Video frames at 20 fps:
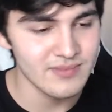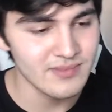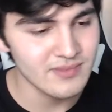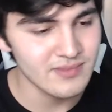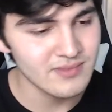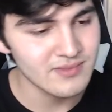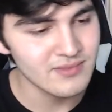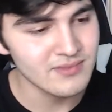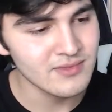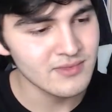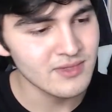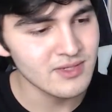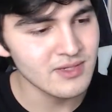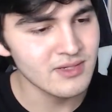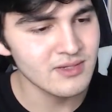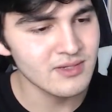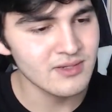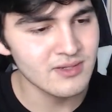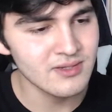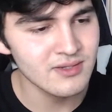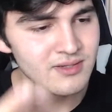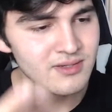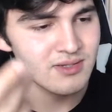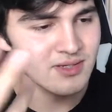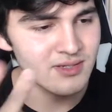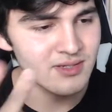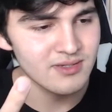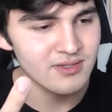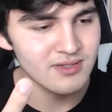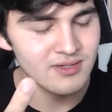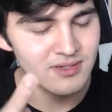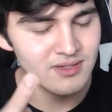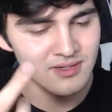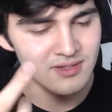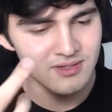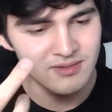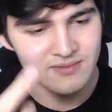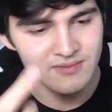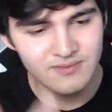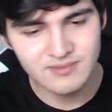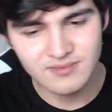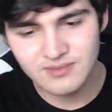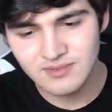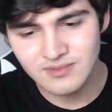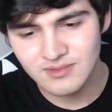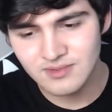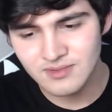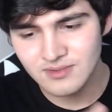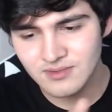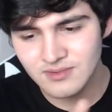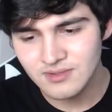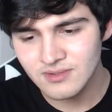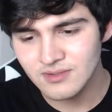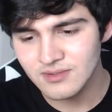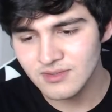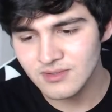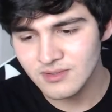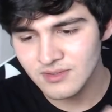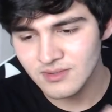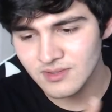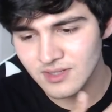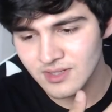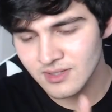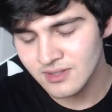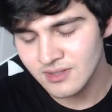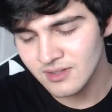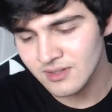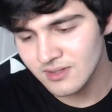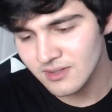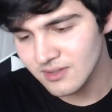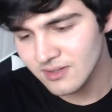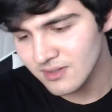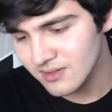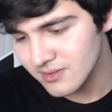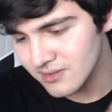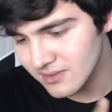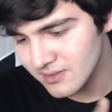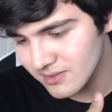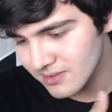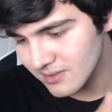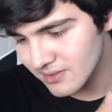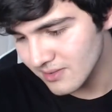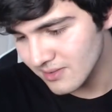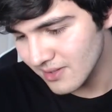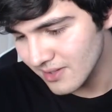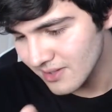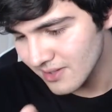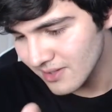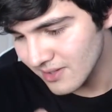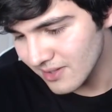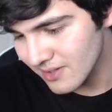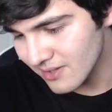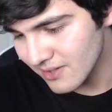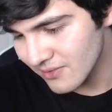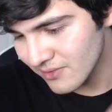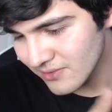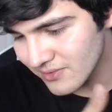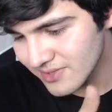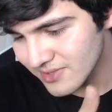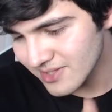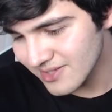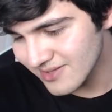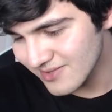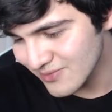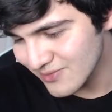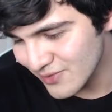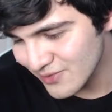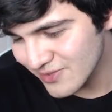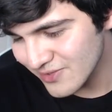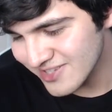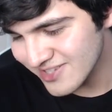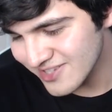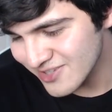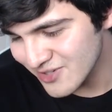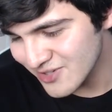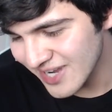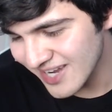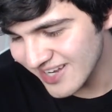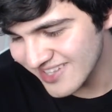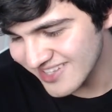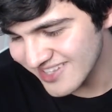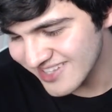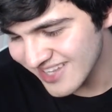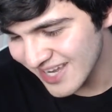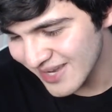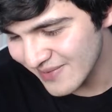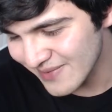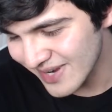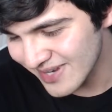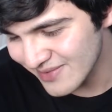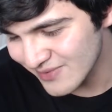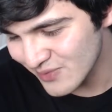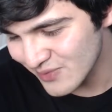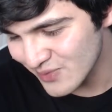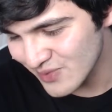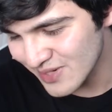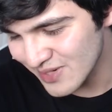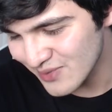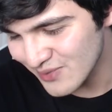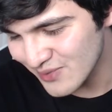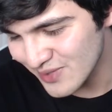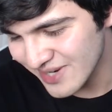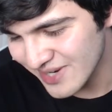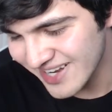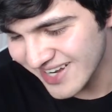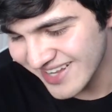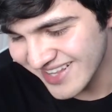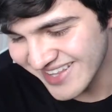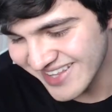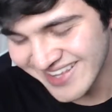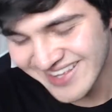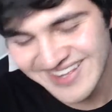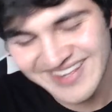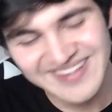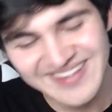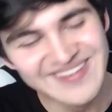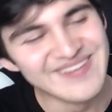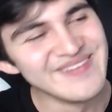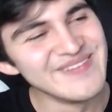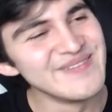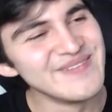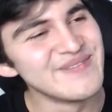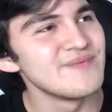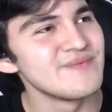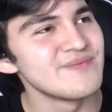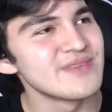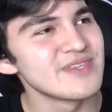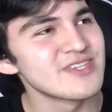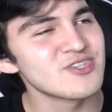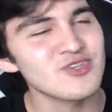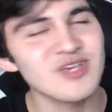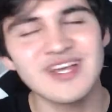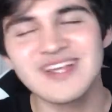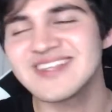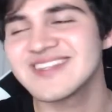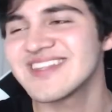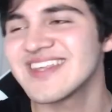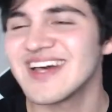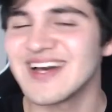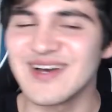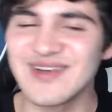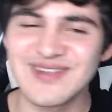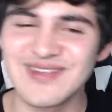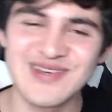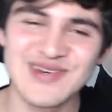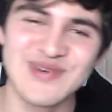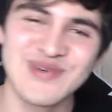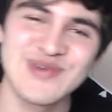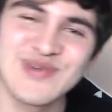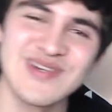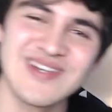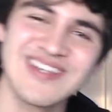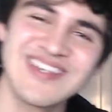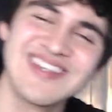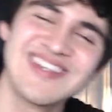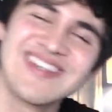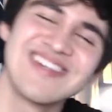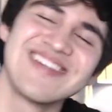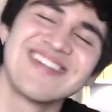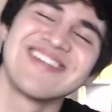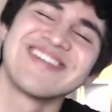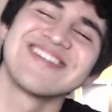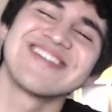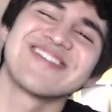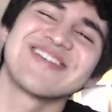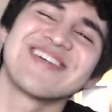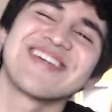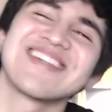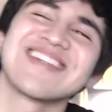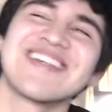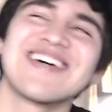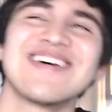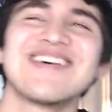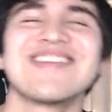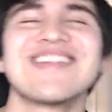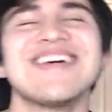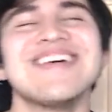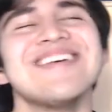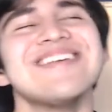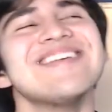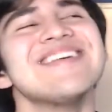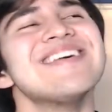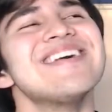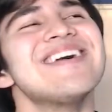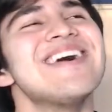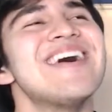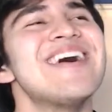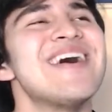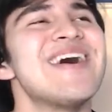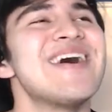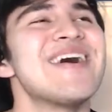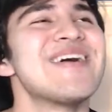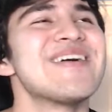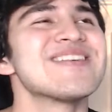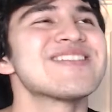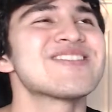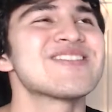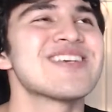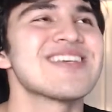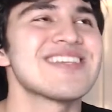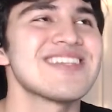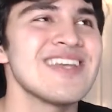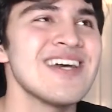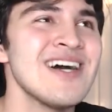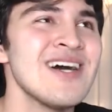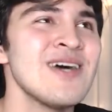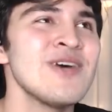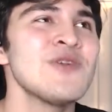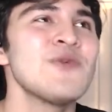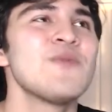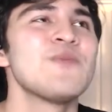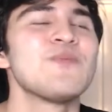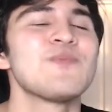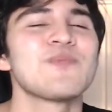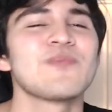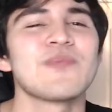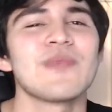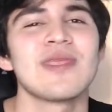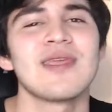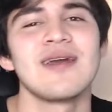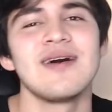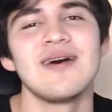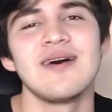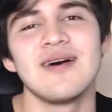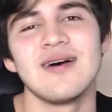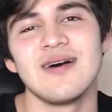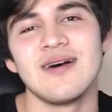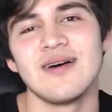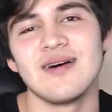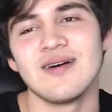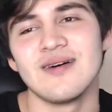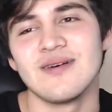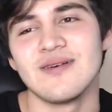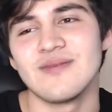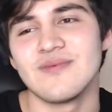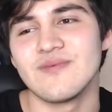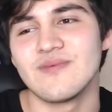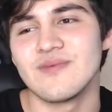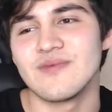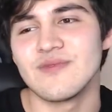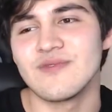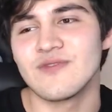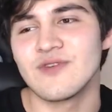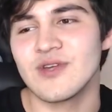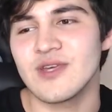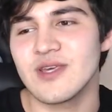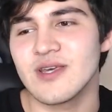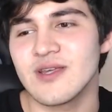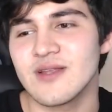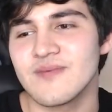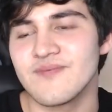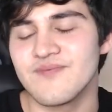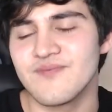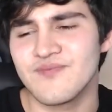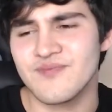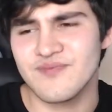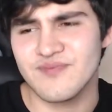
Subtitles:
that time, all days. What was it? What was this track's name? I already forgot. Stressed Out, of course. Stressed Out. Stressed Out. Freaking.